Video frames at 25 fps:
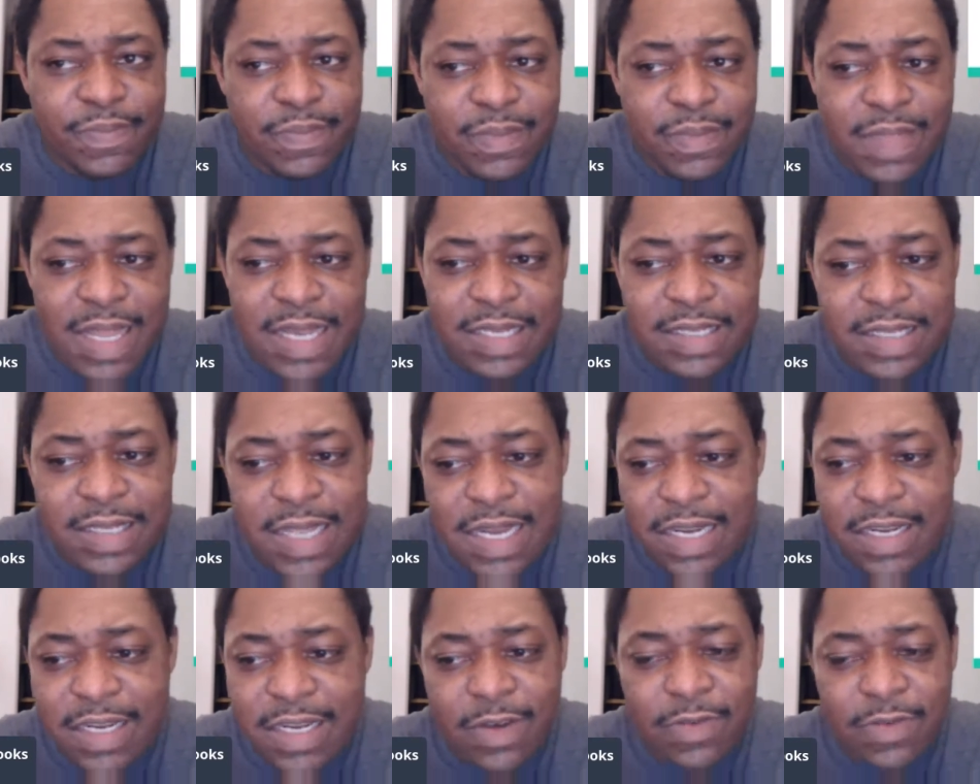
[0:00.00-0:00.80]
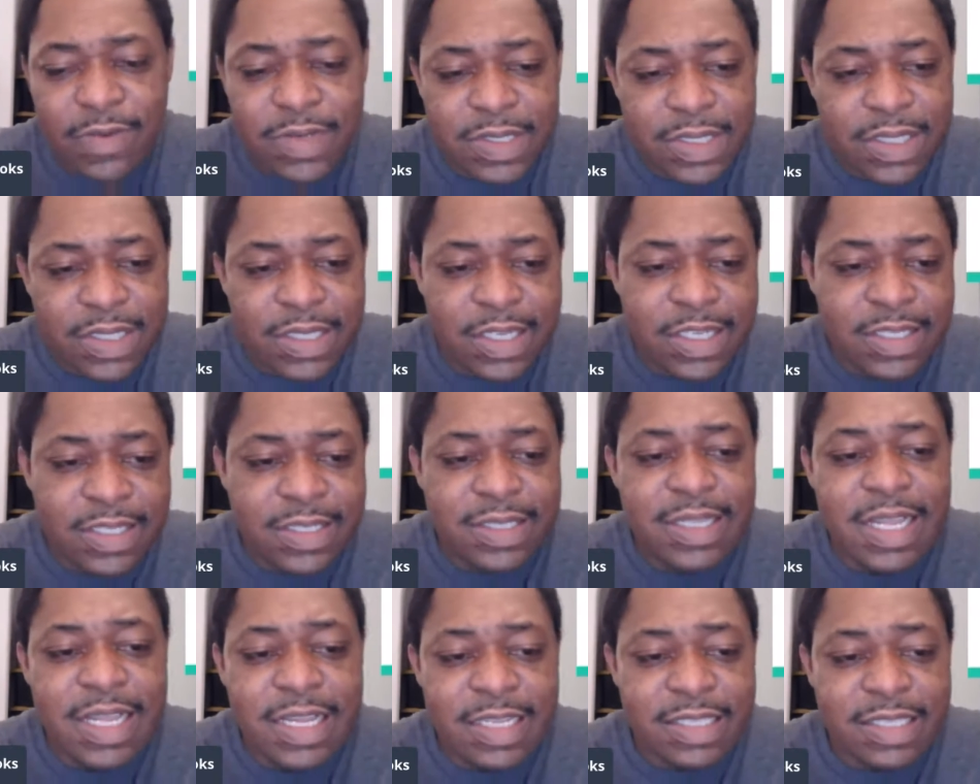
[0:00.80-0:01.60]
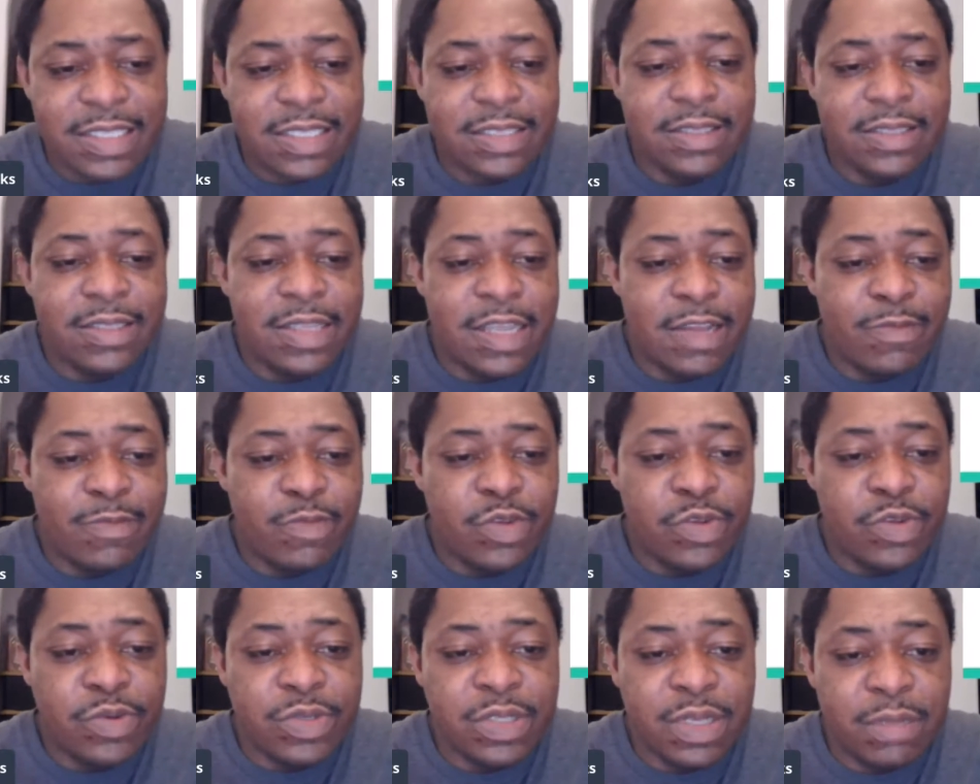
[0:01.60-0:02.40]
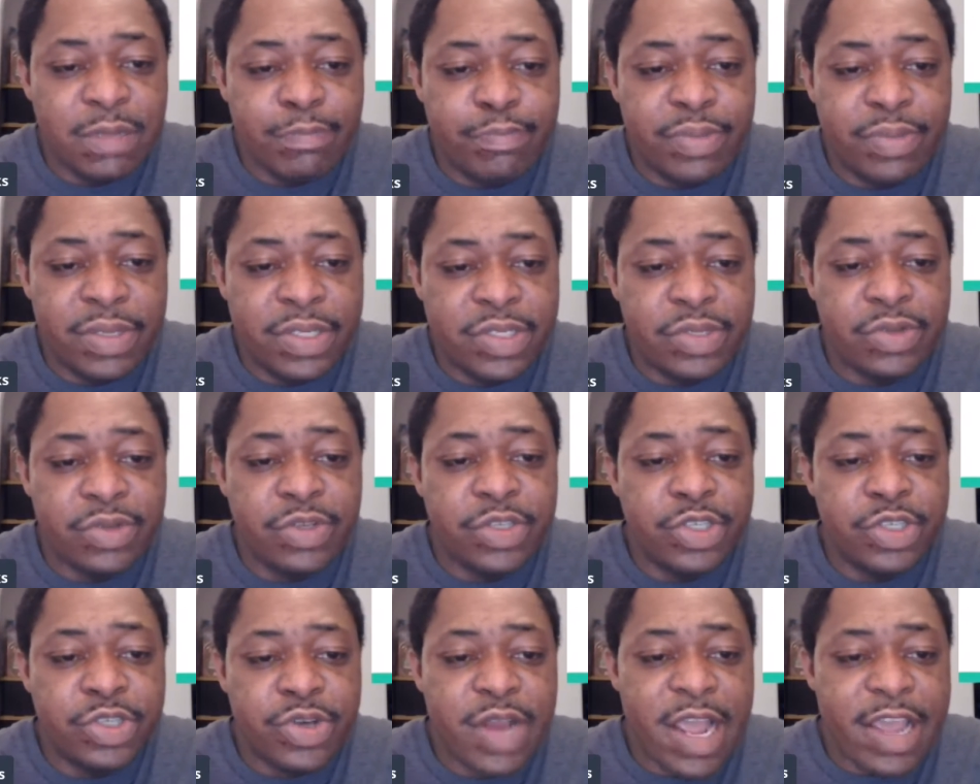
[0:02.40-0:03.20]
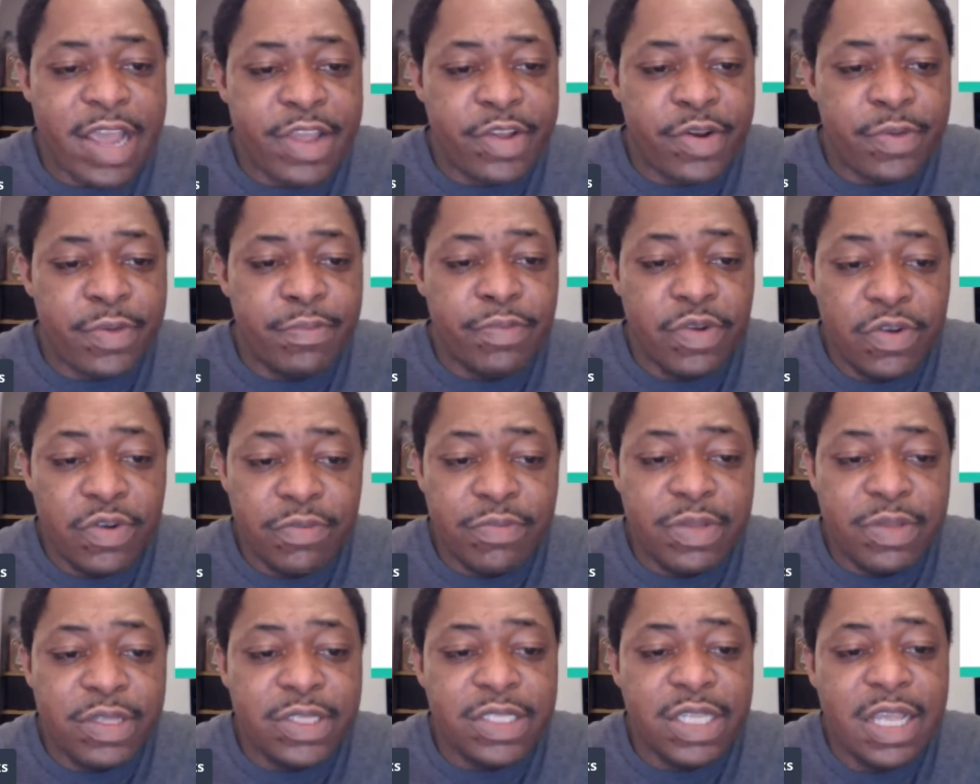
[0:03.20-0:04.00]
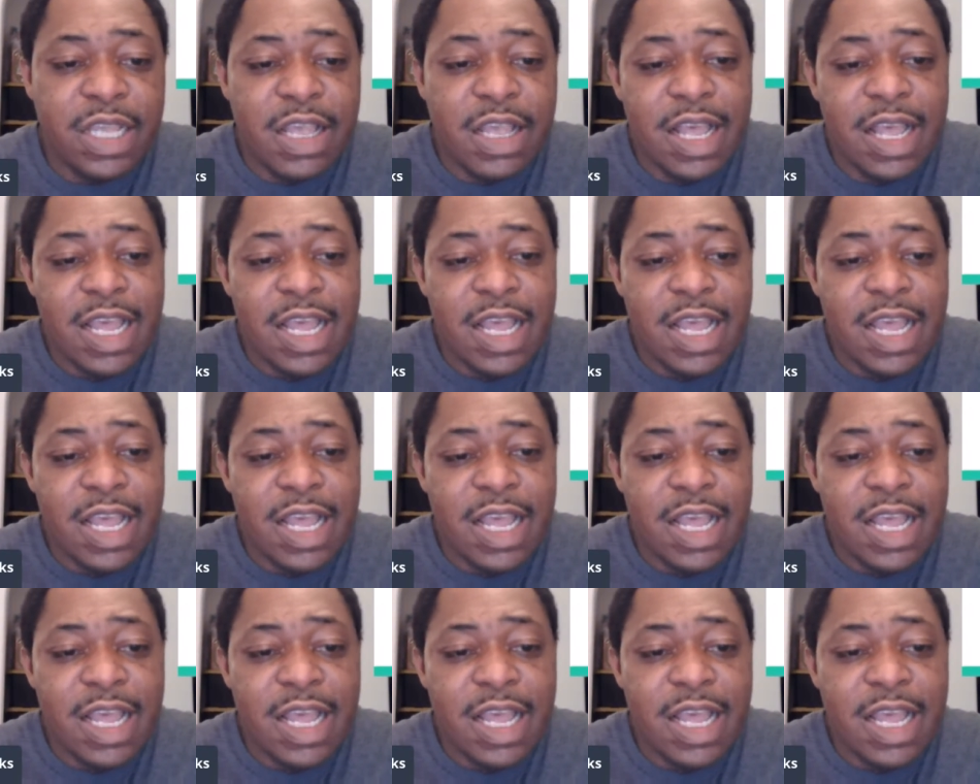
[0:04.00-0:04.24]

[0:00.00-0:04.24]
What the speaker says: That's not coincidence. That's them using a pixel to track your movements